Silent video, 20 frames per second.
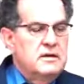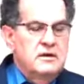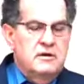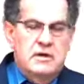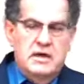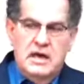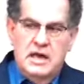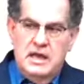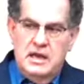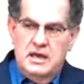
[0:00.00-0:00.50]
There
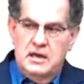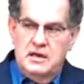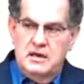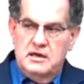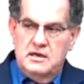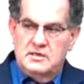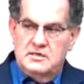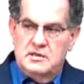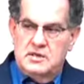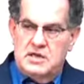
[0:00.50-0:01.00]
again
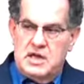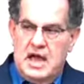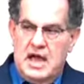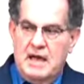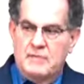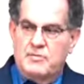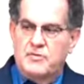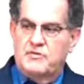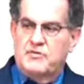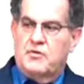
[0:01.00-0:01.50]
is a
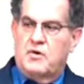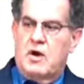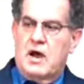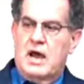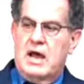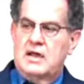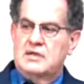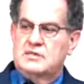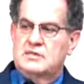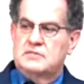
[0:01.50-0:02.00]
type of
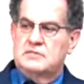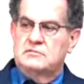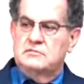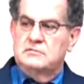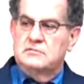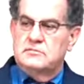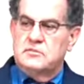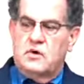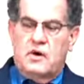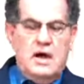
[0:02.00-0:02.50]
Christ,
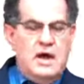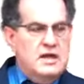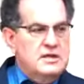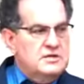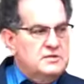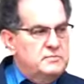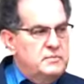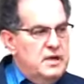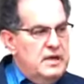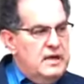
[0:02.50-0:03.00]

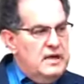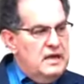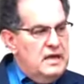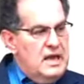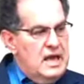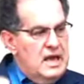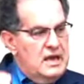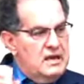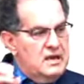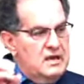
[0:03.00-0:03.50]
Christ being
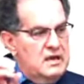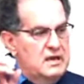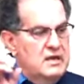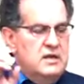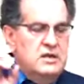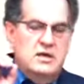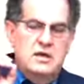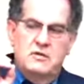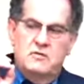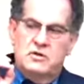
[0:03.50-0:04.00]
that
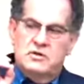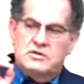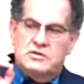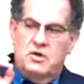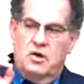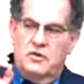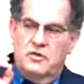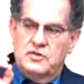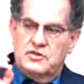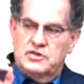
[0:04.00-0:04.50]
what's
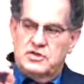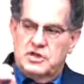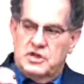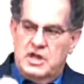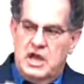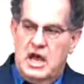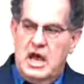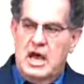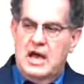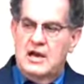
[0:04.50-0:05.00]
called the
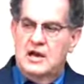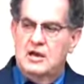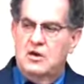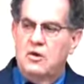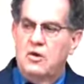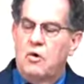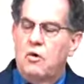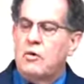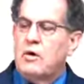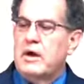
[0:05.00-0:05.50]
Shekinah
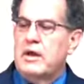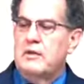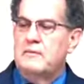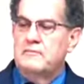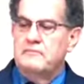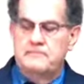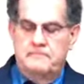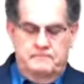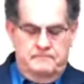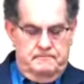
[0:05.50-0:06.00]
glory,